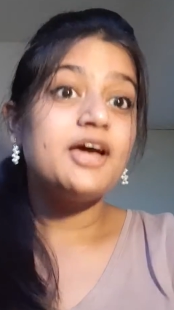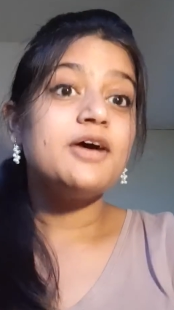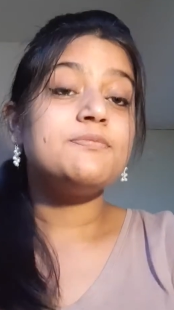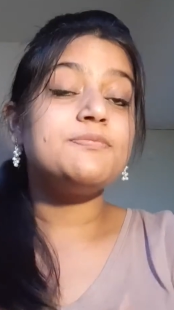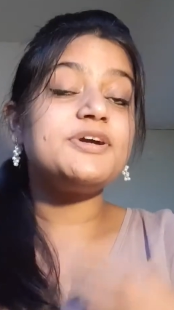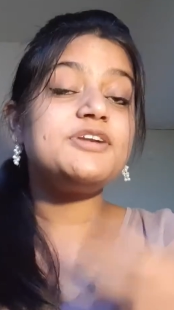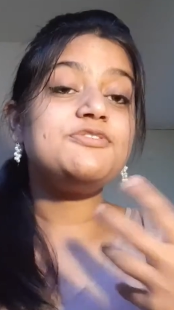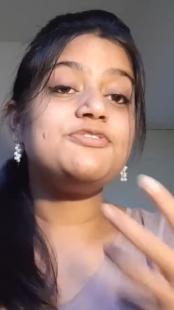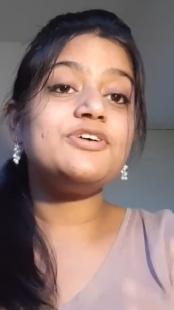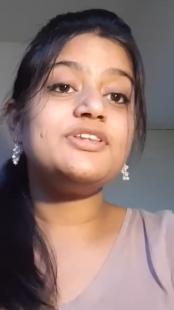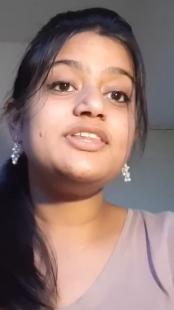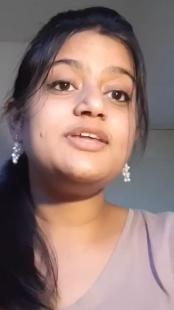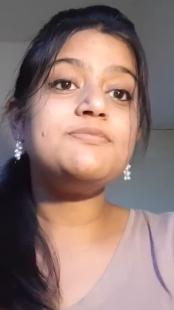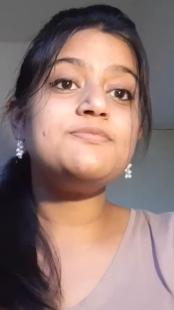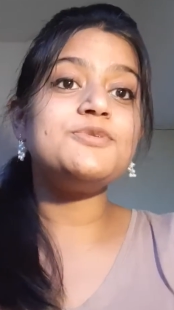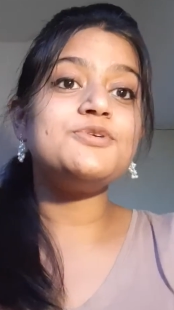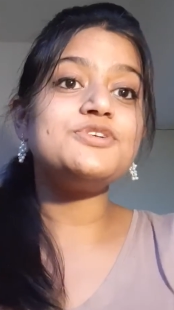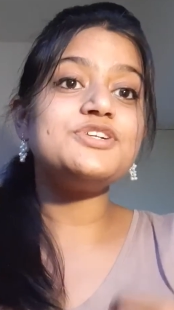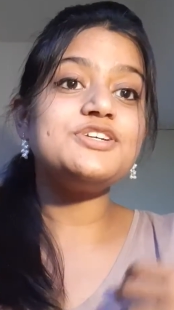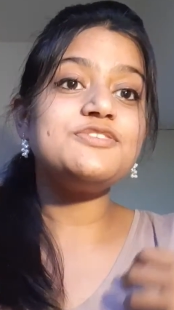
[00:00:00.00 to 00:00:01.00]
But for the
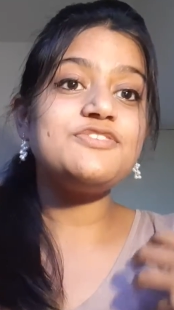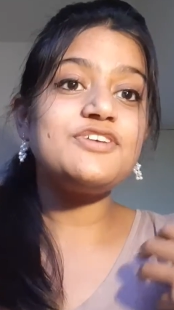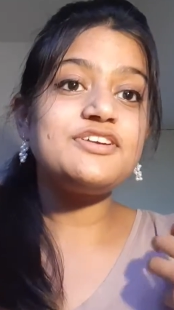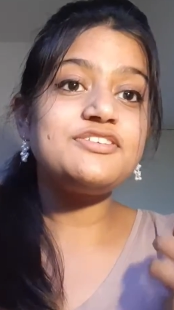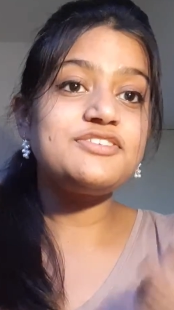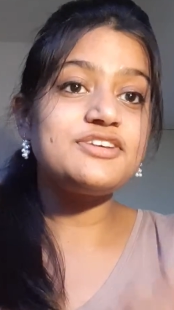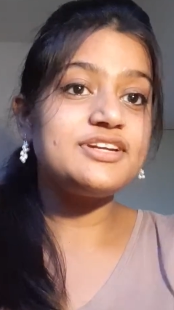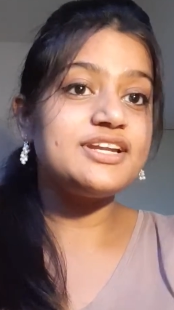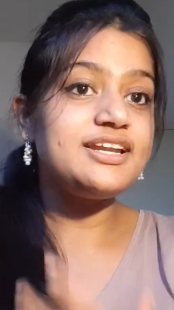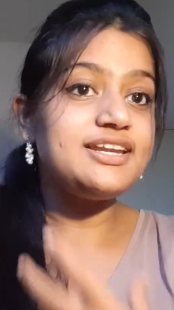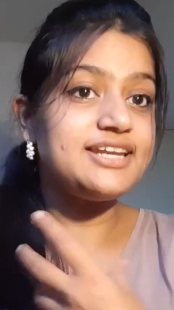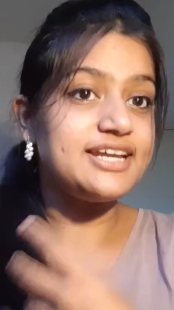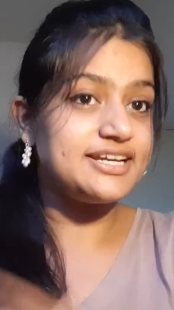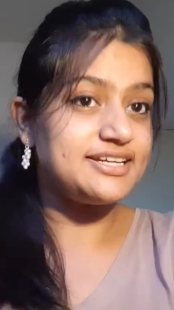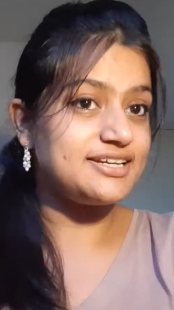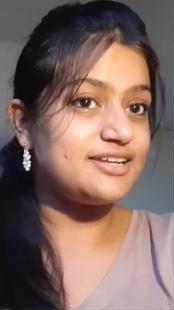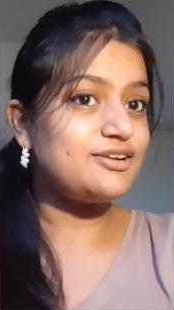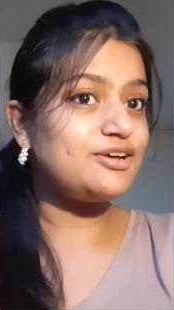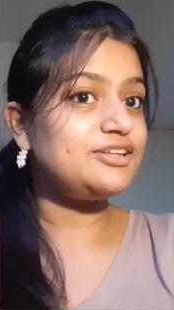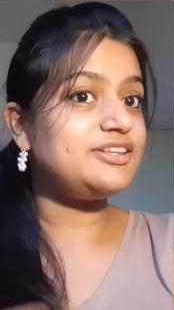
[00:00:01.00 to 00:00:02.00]
motivational
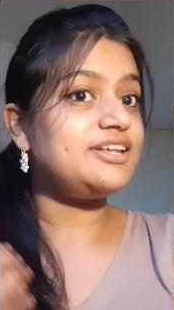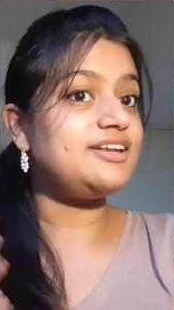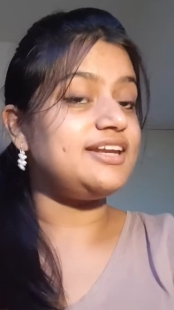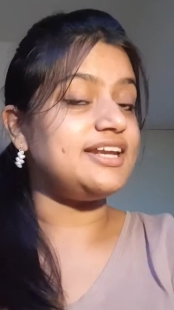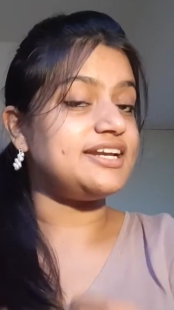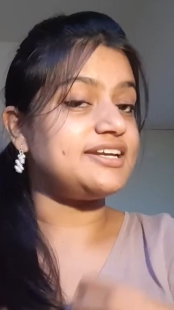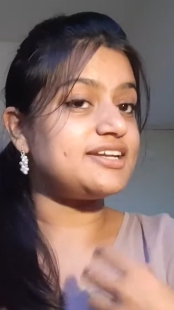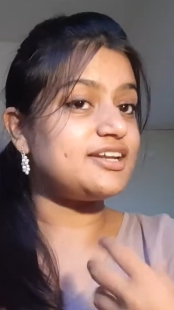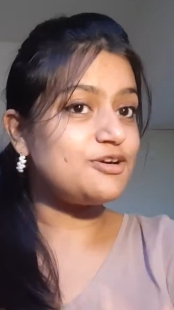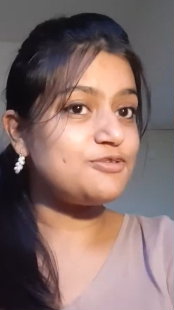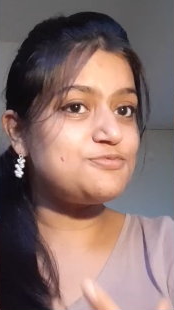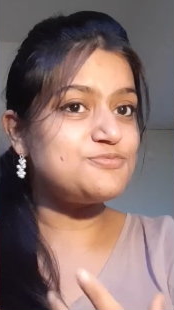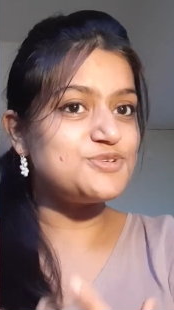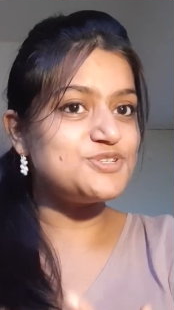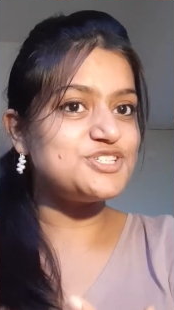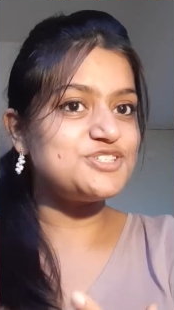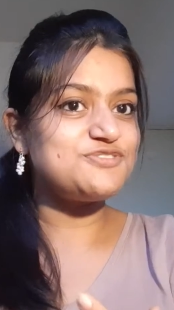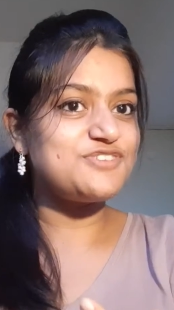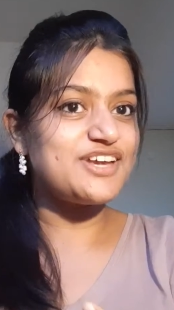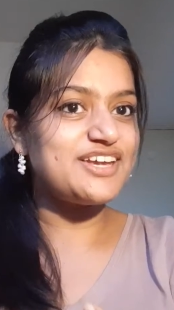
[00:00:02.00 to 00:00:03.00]
letter or the letter of
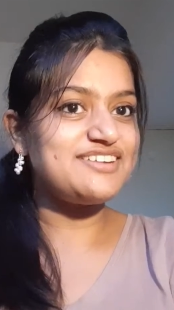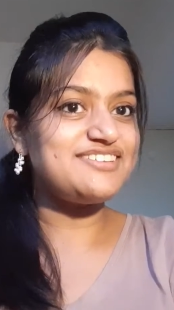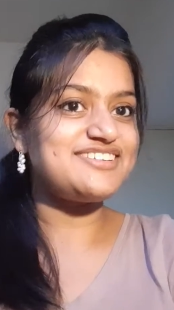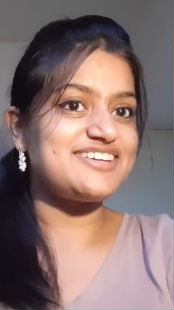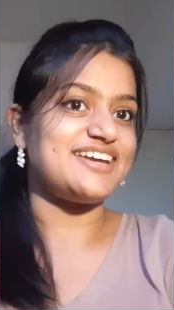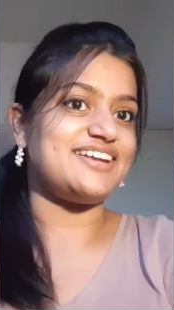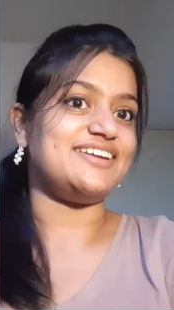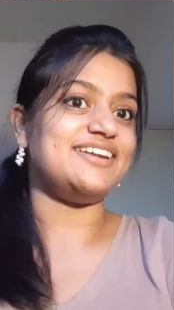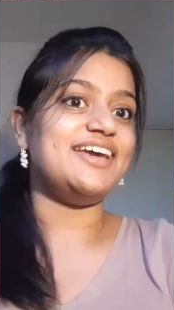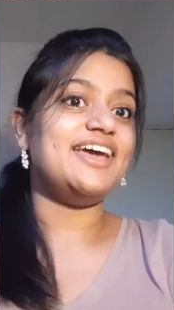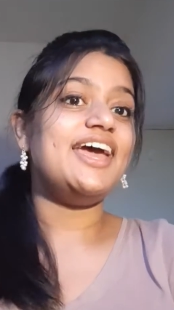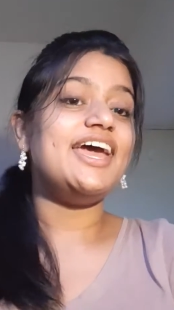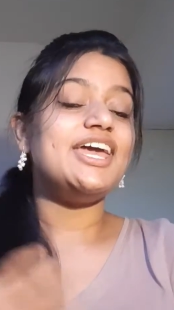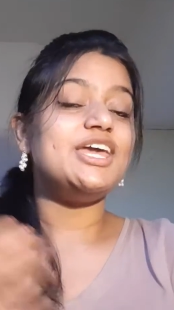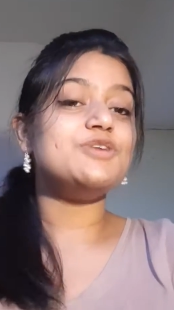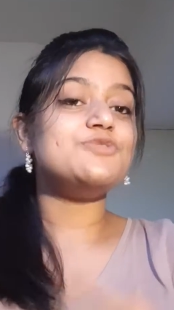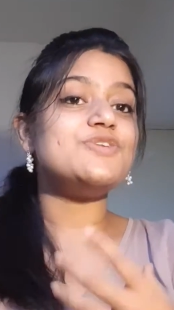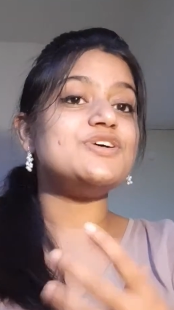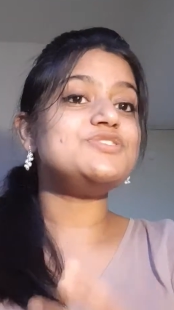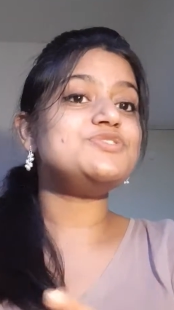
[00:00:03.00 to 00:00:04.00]
motivation,
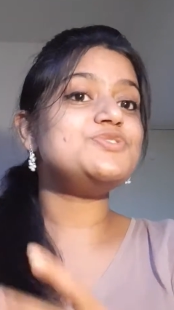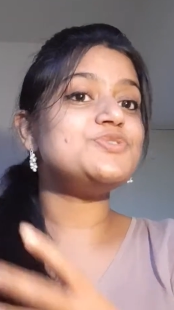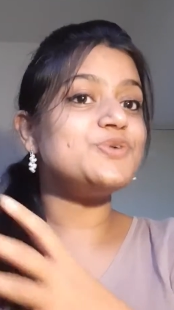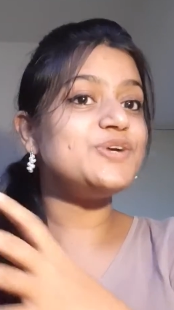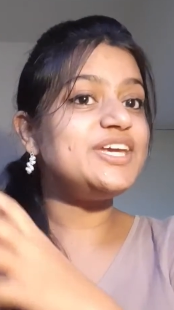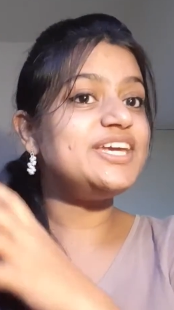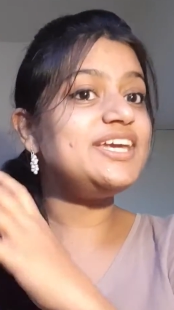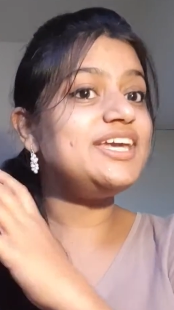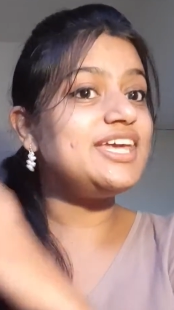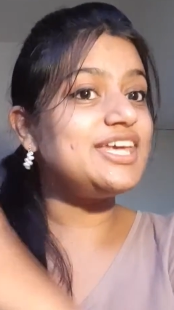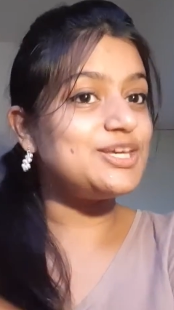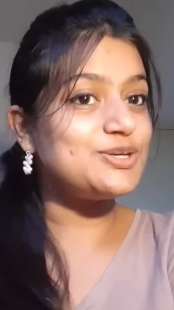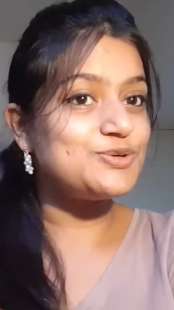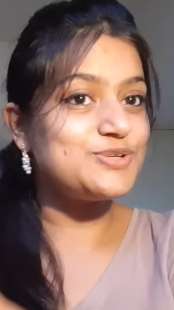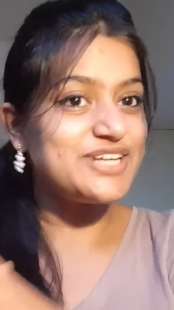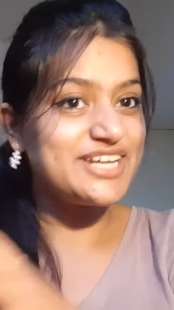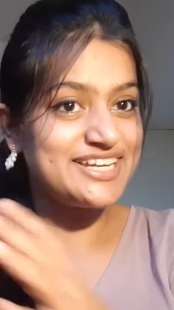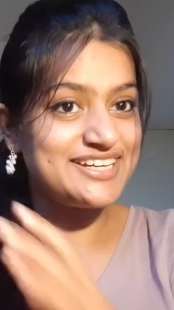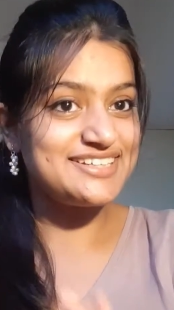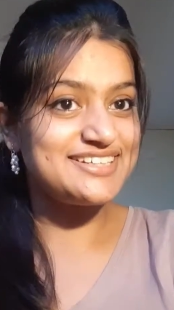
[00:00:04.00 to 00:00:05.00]
you are showing
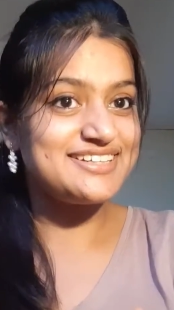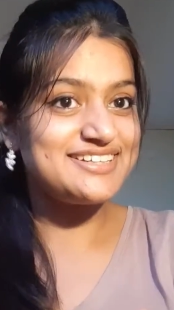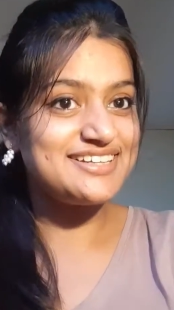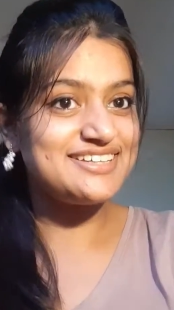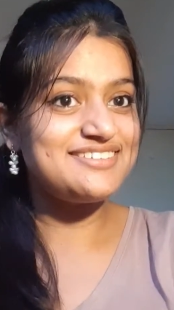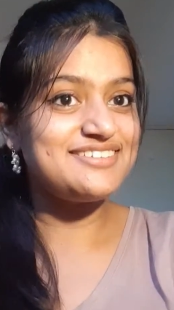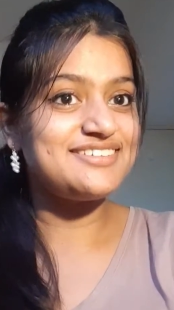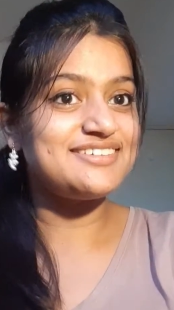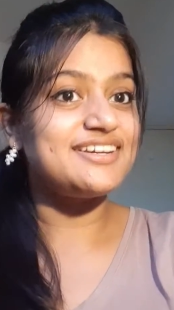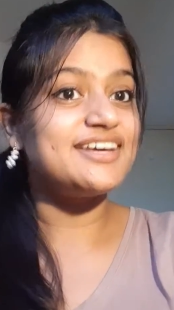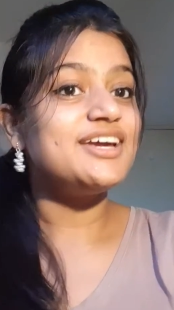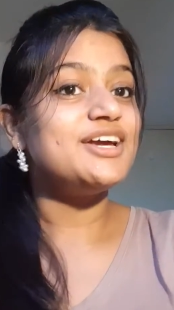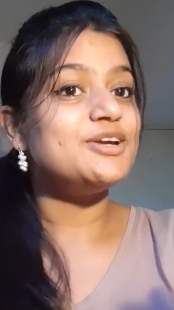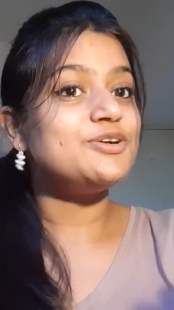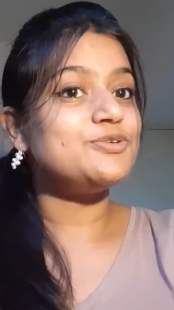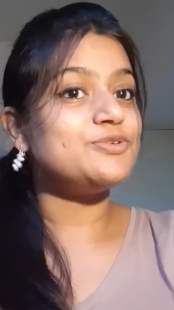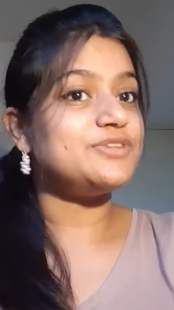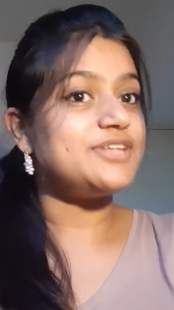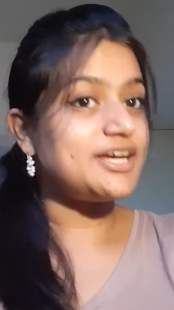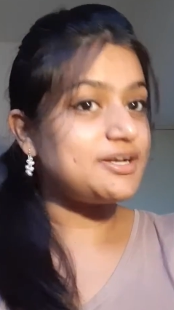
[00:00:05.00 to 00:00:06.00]
your interest
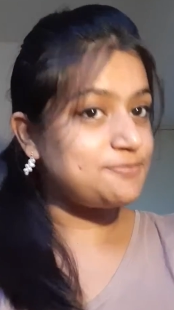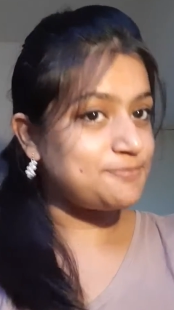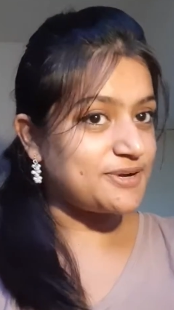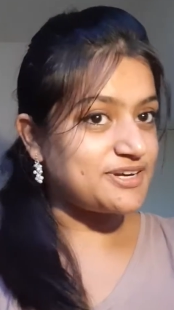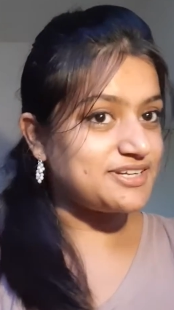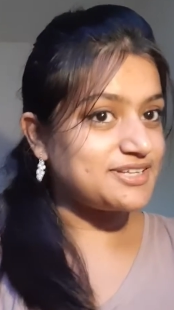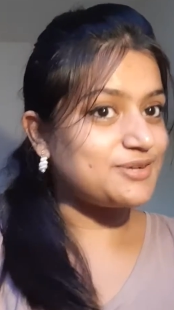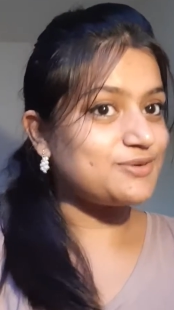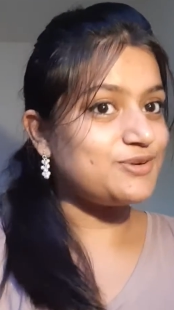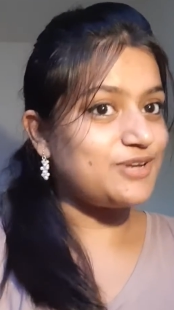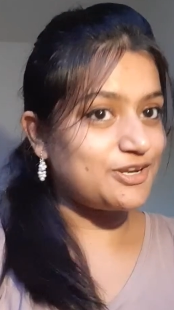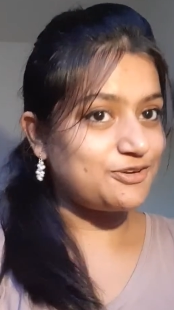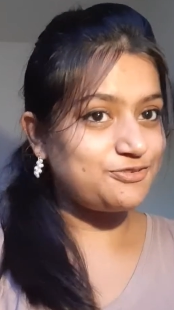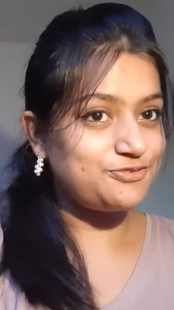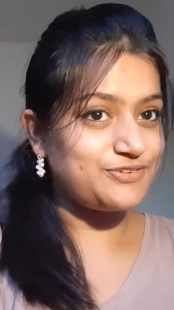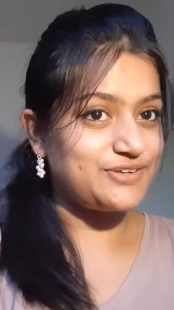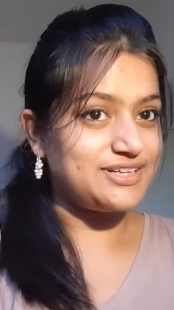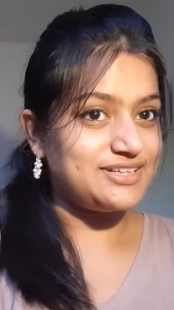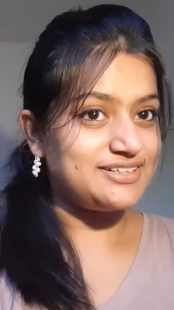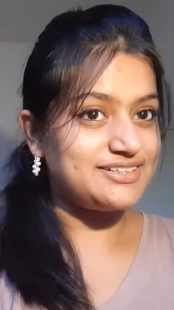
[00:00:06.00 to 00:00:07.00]
to that particular
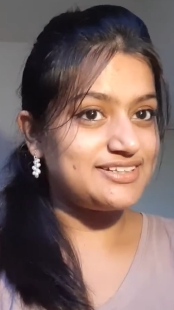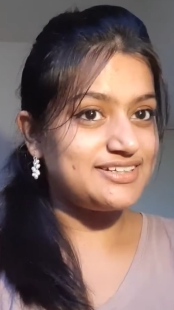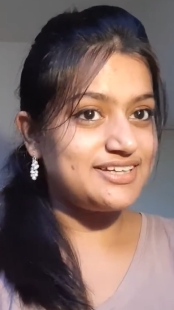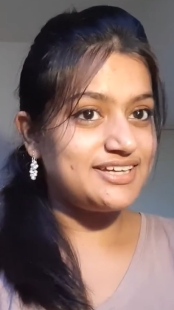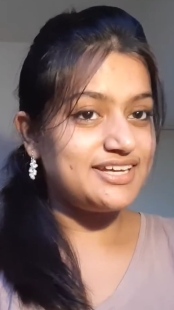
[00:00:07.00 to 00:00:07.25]
field.